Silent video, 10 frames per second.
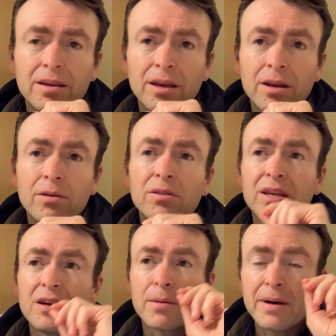
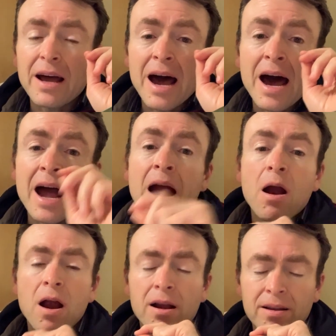They talk about high
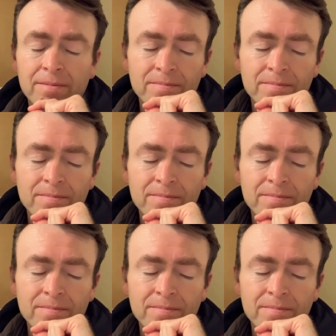art.